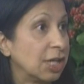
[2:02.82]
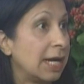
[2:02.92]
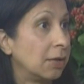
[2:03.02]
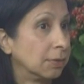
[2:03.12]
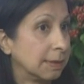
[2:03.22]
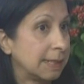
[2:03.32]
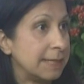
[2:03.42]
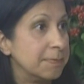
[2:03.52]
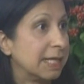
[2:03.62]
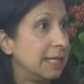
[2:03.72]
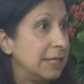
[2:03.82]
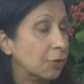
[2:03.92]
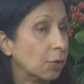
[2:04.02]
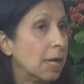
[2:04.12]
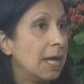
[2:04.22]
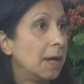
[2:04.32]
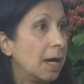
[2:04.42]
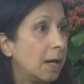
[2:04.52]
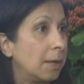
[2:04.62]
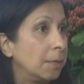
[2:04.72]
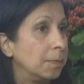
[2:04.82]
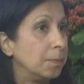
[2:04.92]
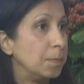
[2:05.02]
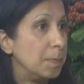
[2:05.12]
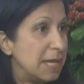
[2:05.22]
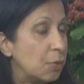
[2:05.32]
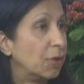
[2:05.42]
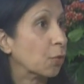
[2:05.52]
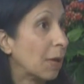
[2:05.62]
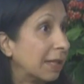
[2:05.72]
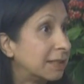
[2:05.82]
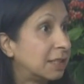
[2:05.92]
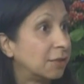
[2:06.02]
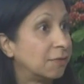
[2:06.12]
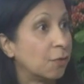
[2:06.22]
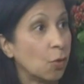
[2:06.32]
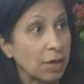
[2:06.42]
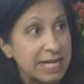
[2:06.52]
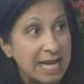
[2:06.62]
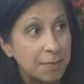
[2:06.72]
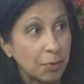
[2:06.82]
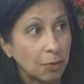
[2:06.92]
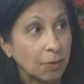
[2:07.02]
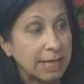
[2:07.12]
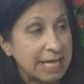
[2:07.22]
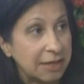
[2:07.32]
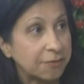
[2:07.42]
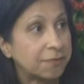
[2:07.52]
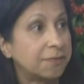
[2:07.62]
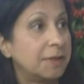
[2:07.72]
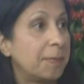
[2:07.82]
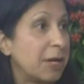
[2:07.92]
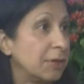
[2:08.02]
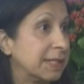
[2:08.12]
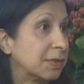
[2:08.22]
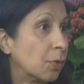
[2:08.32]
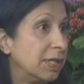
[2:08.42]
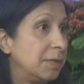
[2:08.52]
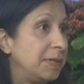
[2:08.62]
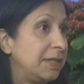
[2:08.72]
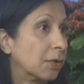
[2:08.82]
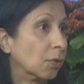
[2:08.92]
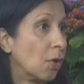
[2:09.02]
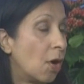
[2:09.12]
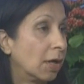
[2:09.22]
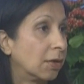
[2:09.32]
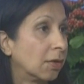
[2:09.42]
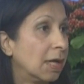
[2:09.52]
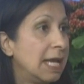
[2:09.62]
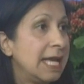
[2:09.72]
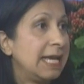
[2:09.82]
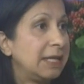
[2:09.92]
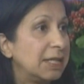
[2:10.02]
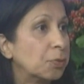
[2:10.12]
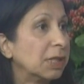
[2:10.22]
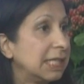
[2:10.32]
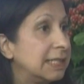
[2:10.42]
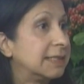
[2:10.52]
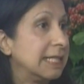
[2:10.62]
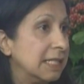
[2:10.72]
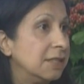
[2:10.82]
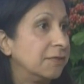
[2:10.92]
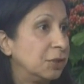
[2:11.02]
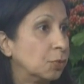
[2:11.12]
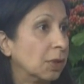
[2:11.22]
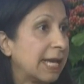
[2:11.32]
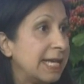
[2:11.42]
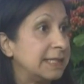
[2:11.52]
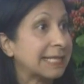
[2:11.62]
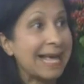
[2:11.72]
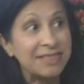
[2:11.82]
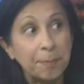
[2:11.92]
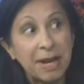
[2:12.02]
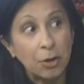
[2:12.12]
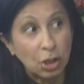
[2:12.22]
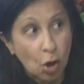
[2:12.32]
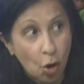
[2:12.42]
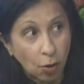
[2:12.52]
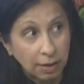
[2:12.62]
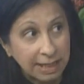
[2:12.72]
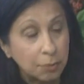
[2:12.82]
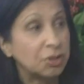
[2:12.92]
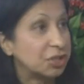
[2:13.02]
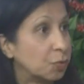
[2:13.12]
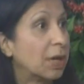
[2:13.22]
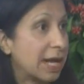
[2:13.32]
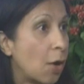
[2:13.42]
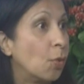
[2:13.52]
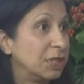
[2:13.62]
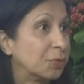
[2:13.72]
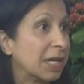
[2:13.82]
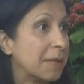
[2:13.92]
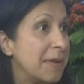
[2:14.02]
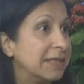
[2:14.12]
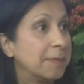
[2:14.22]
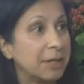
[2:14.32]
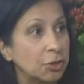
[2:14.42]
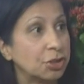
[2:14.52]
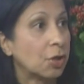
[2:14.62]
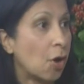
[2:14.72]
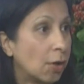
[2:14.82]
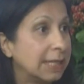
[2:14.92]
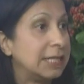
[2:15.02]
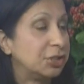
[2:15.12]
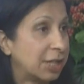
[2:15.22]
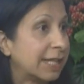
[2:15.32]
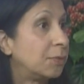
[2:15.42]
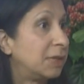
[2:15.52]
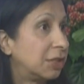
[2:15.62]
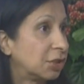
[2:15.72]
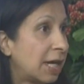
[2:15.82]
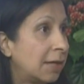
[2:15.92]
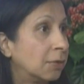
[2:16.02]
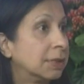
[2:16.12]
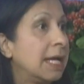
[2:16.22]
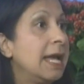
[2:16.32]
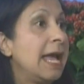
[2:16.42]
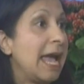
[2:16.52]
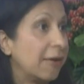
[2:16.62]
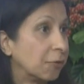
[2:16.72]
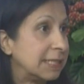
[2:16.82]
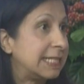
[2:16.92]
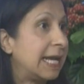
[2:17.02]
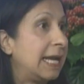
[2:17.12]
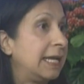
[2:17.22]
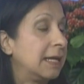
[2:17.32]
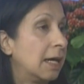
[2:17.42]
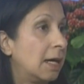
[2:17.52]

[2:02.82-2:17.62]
child can either meet with a relative or a neighbor if the parent is going to be there longer. It really is the individual case. Can the parent call in, which is what I always recommend. The parent should call in and check in with the child every day